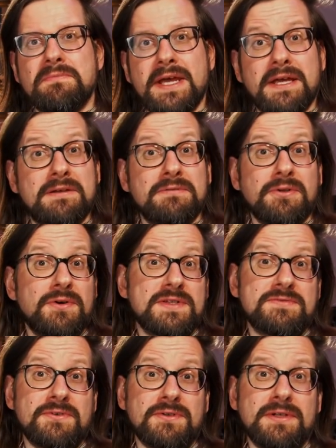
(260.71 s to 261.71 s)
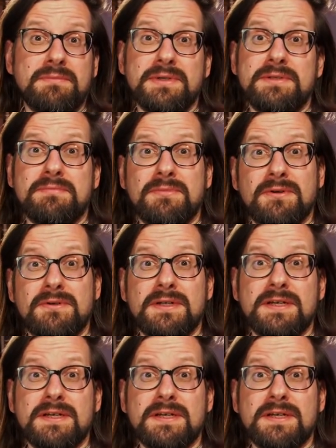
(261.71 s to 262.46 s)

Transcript: make noise floor a bit more